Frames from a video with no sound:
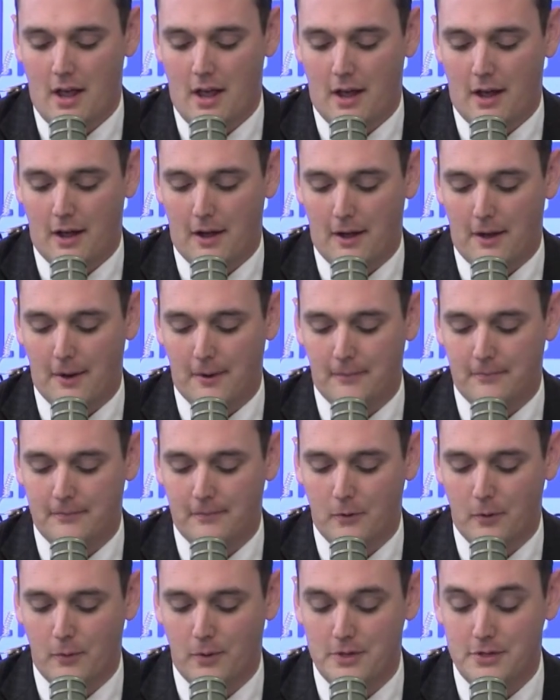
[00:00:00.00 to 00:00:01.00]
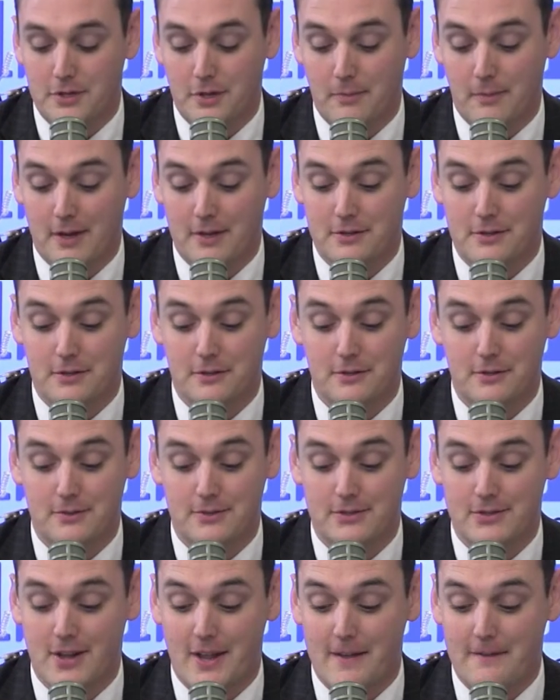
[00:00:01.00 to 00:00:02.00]
Uh, we want you to make sure you
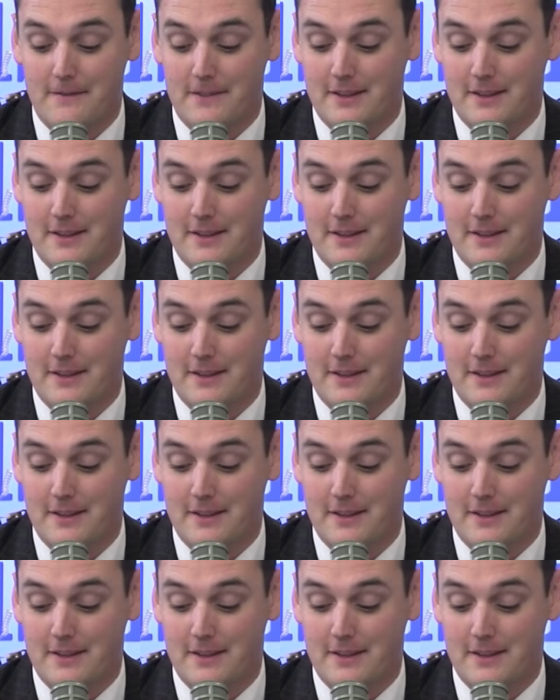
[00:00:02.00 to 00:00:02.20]
save the